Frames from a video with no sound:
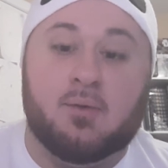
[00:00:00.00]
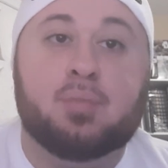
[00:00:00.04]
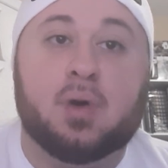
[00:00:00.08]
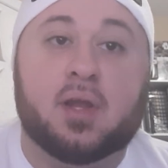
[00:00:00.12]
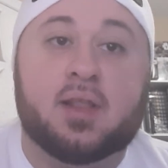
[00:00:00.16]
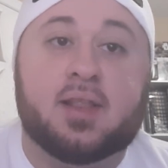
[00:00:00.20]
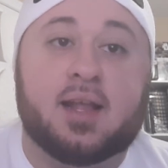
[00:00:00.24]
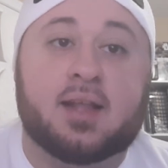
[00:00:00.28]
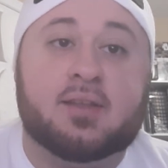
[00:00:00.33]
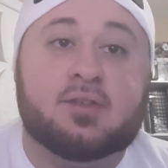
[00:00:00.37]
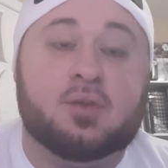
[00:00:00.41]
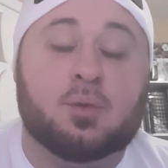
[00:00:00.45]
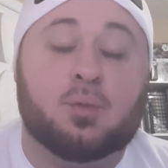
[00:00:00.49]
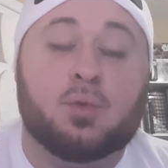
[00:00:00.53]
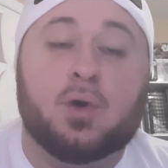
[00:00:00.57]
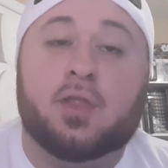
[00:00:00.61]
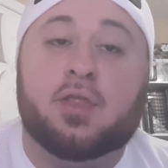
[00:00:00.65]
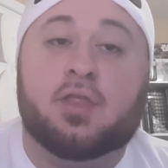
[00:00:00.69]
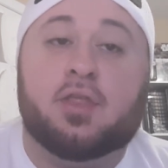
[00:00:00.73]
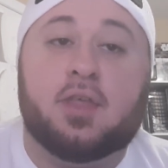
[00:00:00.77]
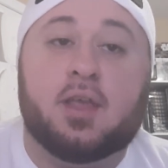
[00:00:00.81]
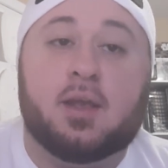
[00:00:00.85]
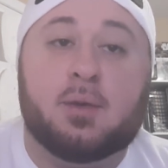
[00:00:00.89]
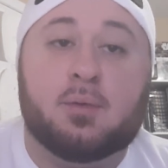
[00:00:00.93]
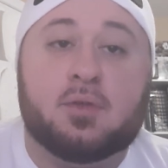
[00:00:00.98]
But that's the one
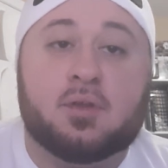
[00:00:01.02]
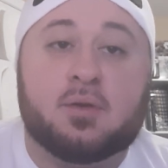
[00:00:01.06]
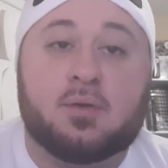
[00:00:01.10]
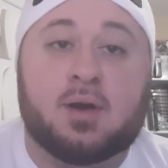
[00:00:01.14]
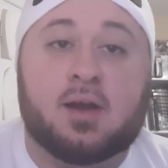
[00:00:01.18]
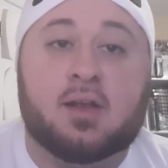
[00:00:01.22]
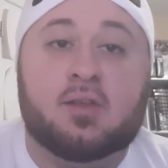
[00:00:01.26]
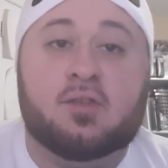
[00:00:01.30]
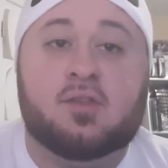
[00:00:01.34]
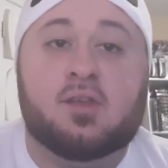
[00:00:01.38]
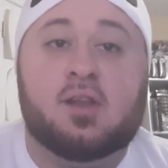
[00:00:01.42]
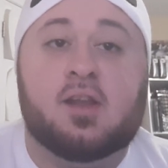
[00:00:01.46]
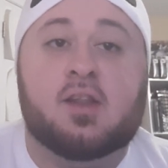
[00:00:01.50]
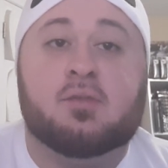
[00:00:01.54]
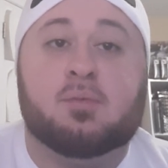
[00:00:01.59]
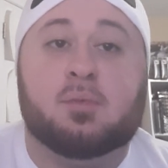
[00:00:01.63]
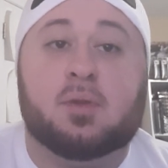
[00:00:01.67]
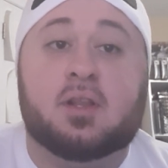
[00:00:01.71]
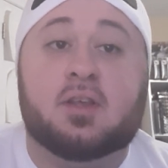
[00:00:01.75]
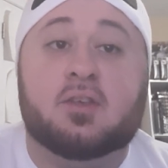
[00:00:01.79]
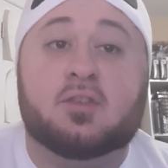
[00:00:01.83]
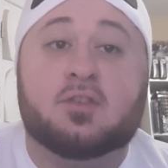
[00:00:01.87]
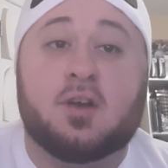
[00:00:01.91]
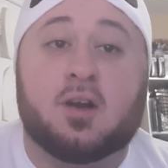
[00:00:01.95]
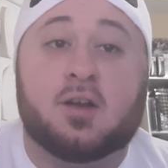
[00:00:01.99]
thing with Crown Zenith, when
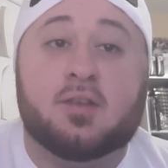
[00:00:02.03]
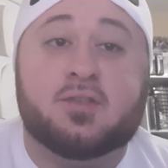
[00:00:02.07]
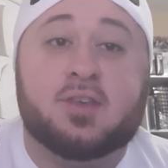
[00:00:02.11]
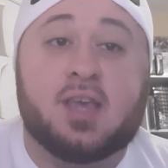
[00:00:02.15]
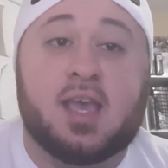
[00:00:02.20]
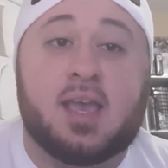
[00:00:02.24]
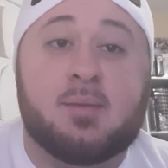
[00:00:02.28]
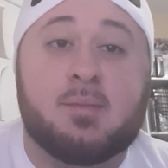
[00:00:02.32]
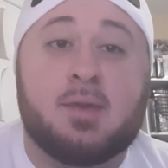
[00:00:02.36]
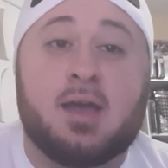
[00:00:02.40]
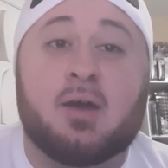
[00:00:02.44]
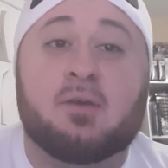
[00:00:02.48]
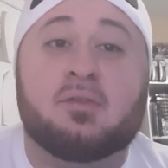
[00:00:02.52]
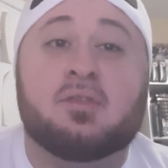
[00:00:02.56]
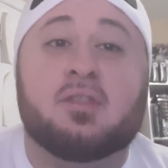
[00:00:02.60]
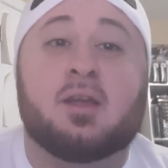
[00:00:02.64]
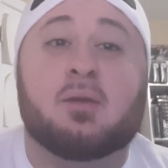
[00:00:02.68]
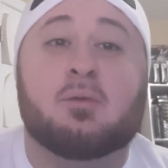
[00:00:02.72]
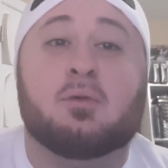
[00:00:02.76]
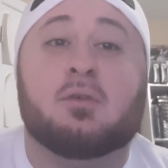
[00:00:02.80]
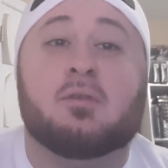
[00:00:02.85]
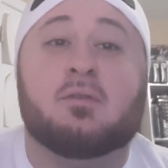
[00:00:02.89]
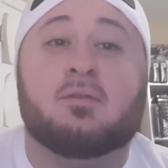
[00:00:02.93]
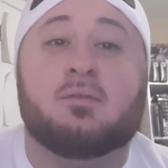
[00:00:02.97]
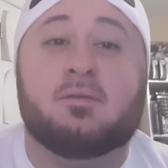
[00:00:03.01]
these cards came out, they
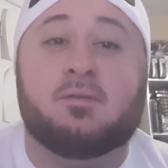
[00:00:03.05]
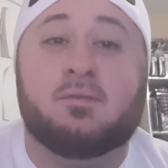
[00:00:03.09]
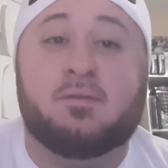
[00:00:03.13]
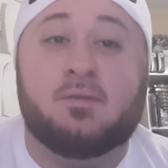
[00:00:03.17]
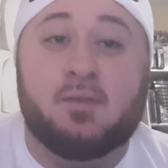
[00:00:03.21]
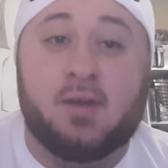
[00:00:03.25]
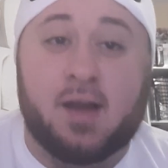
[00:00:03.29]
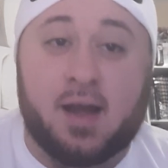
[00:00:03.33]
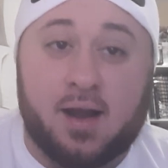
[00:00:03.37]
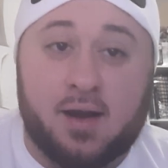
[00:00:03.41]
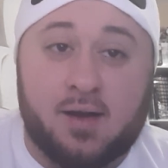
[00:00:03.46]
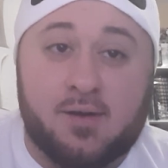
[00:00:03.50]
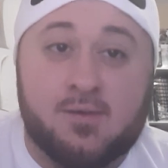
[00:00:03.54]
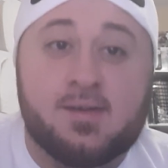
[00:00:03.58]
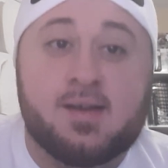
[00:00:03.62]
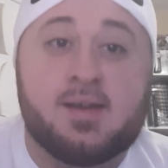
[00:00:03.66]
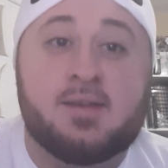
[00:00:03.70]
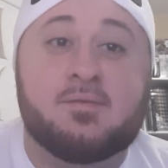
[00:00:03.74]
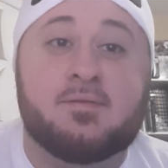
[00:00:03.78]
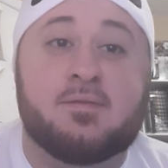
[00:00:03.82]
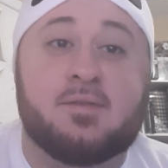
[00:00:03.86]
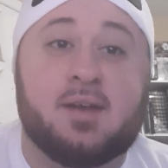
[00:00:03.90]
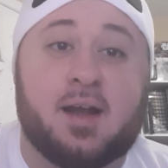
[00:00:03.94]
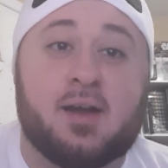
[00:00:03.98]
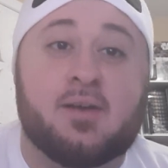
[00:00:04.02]
were very,
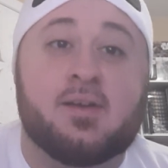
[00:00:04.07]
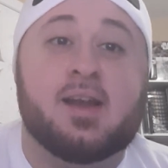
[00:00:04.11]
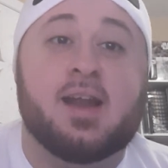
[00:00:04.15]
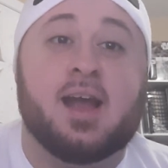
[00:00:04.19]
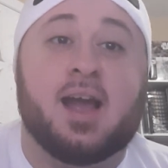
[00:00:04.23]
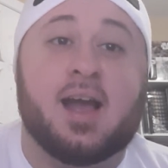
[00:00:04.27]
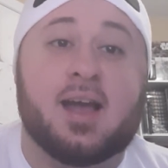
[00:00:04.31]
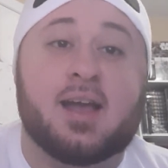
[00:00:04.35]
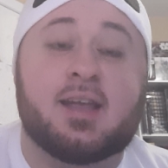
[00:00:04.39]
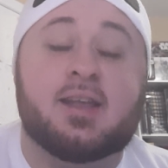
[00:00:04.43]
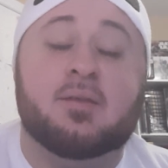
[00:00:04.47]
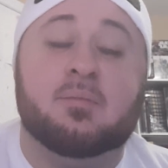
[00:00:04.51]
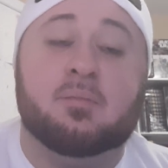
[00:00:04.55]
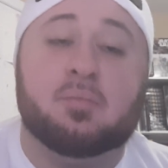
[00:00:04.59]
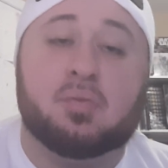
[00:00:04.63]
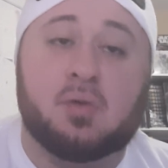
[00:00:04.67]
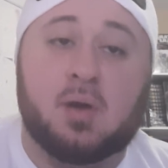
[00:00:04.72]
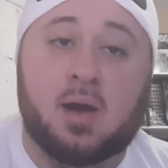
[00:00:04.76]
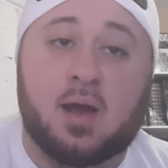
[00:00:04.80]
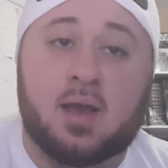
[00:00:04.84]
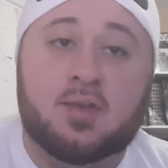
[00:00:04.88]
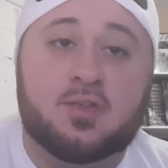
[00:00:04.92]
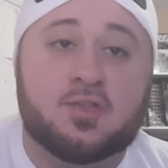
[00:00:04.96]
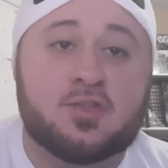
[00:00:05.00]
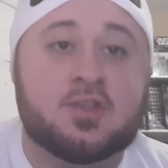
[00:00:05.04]
very high in
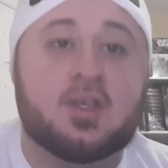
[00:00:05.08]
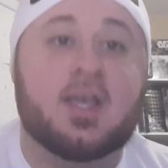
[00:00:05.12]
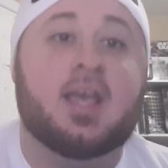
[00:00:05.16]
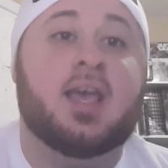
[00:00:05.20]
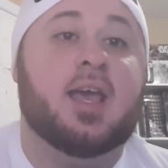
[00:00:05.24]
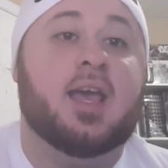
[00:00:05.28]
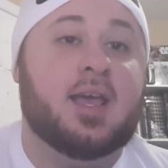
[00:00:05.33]
price.